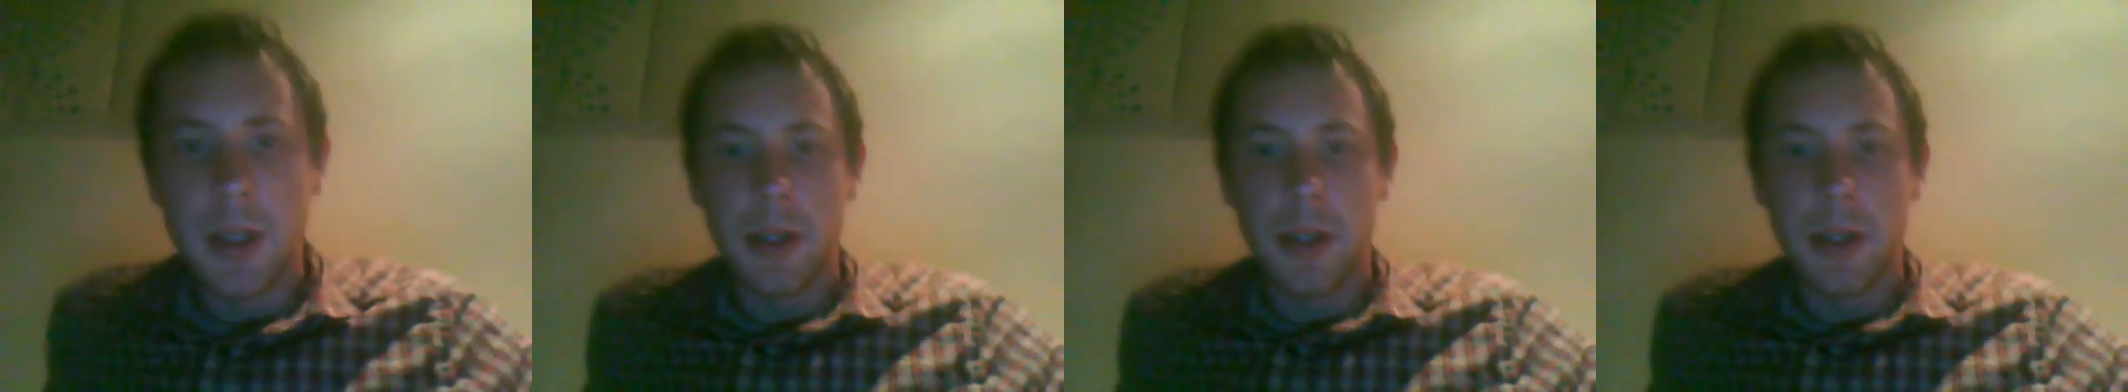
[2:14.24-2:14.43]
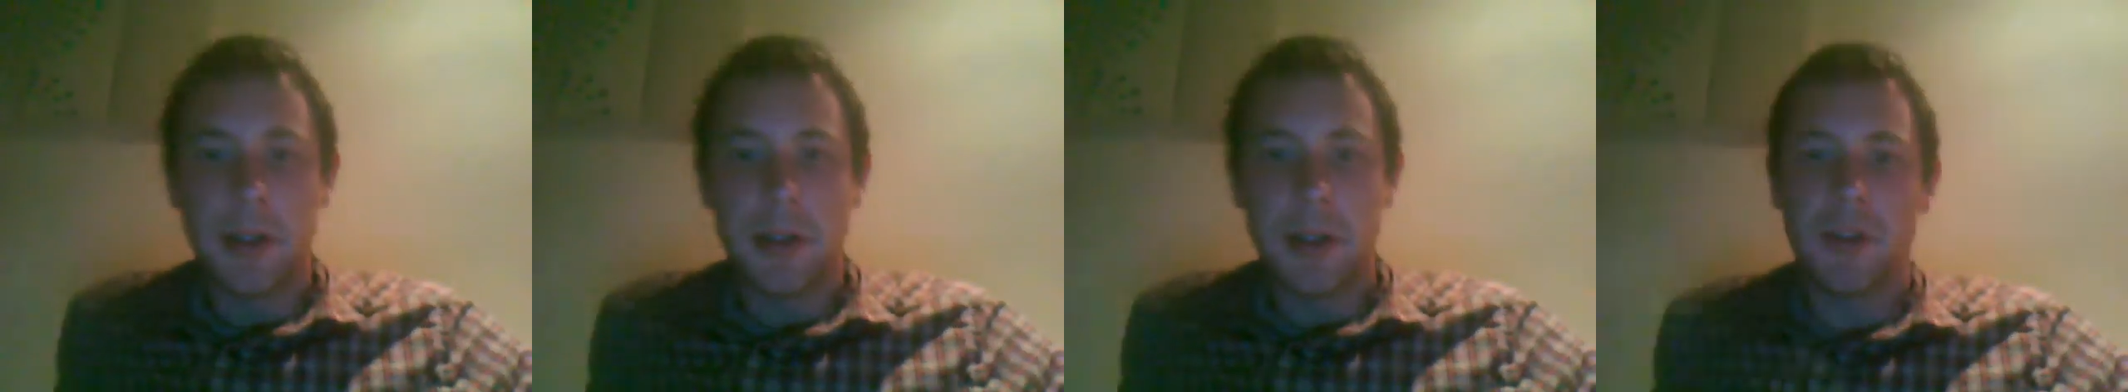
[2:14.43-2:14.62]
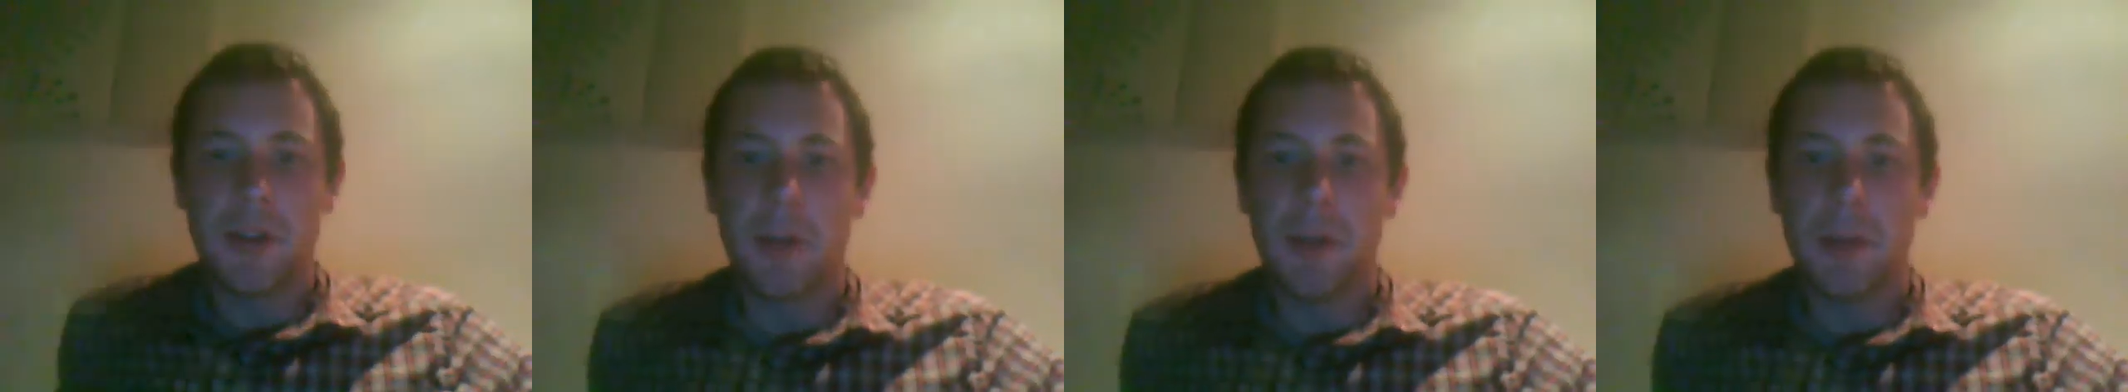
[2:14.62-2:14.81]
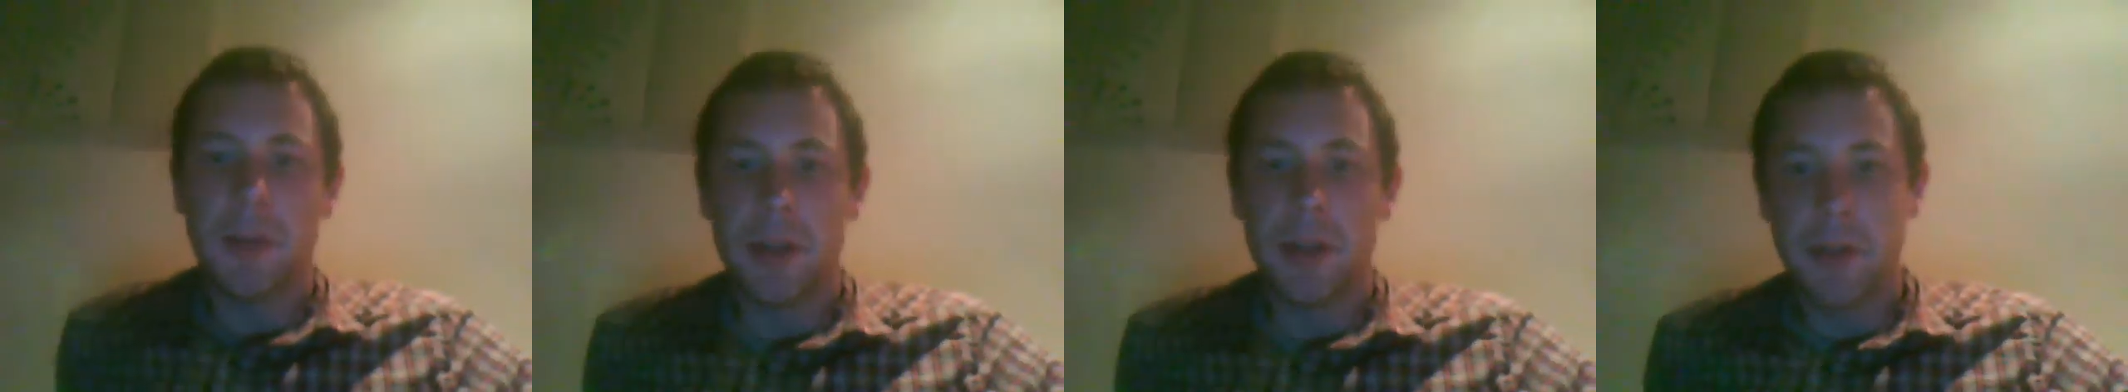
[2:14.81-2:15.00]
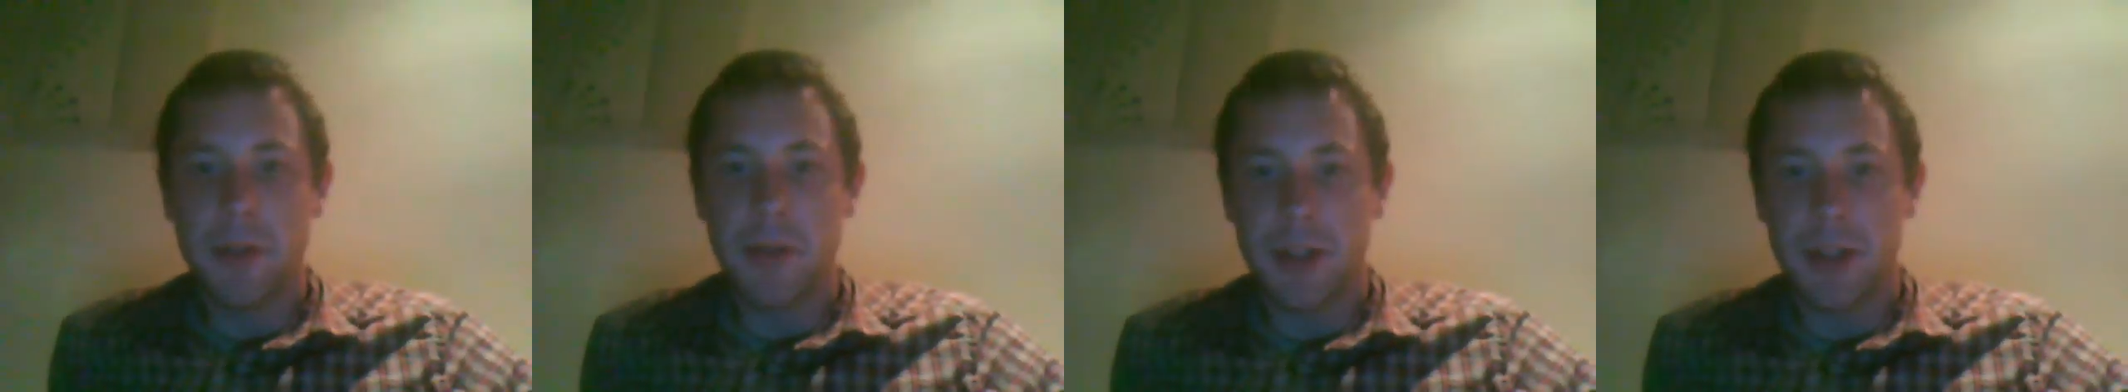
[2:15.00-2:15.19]
An
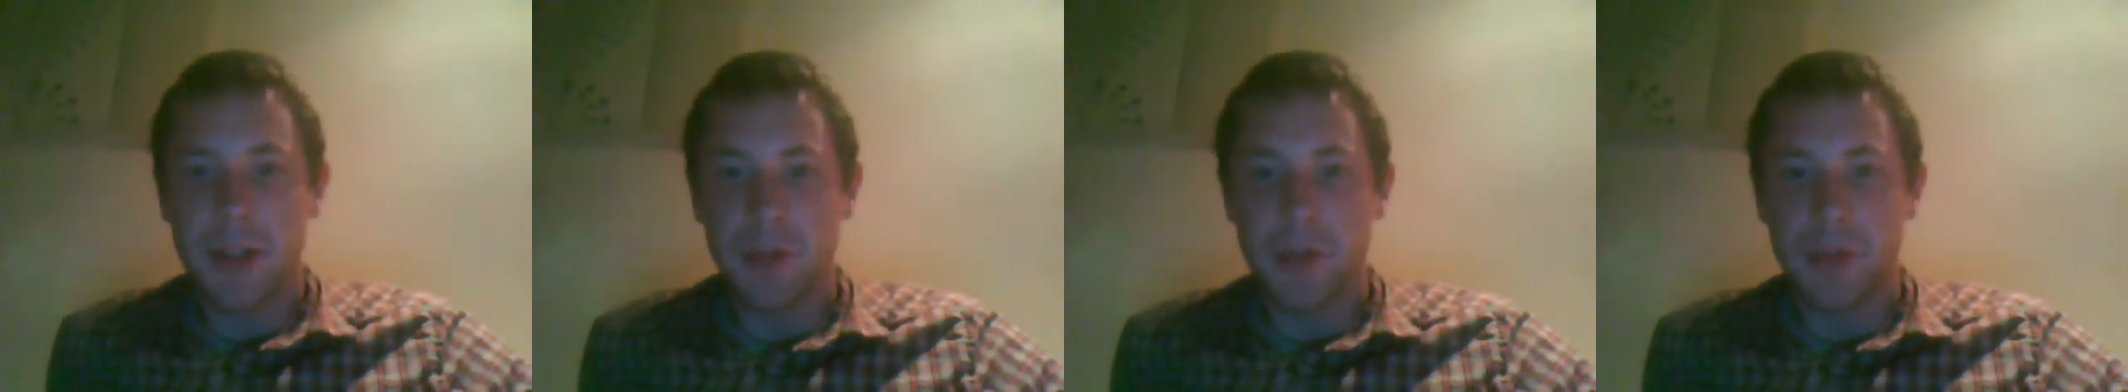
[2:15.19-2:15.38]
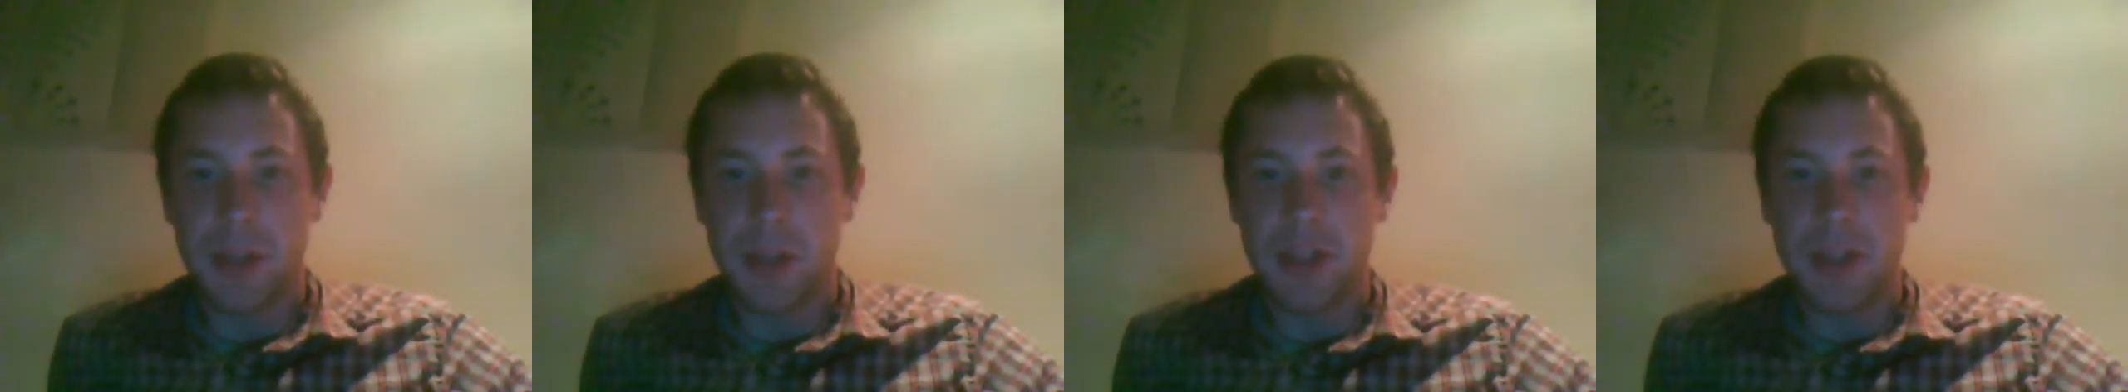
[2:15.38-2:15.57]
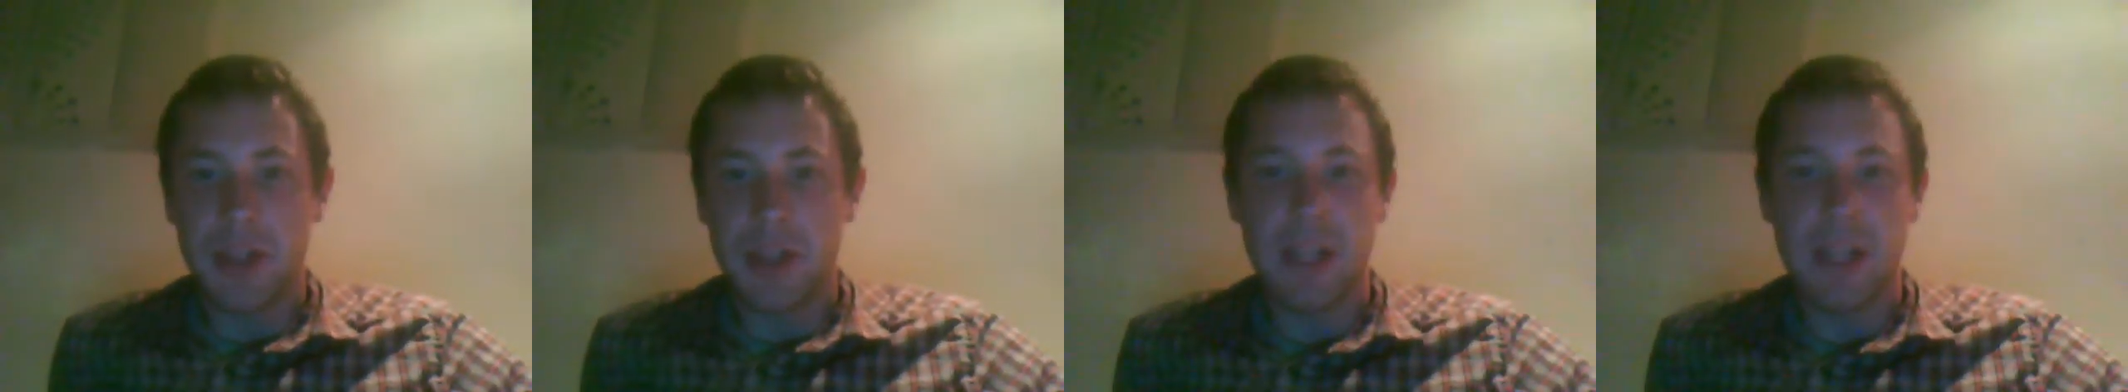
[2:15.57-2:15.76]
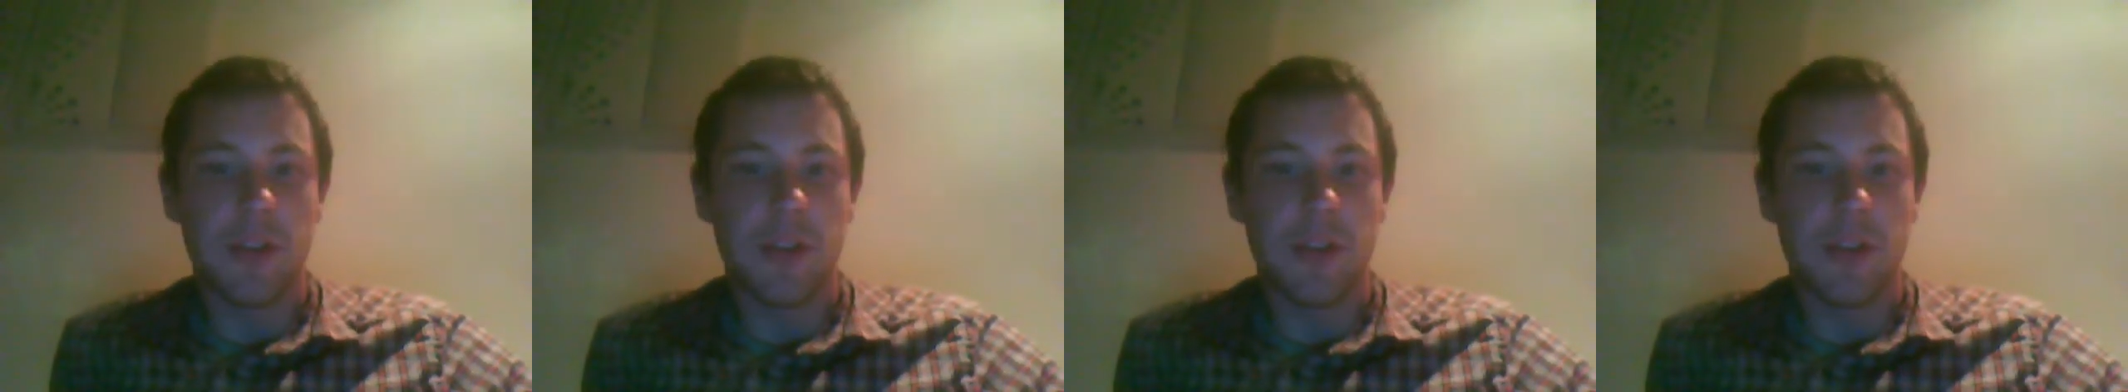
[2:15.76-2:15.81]
example of this, which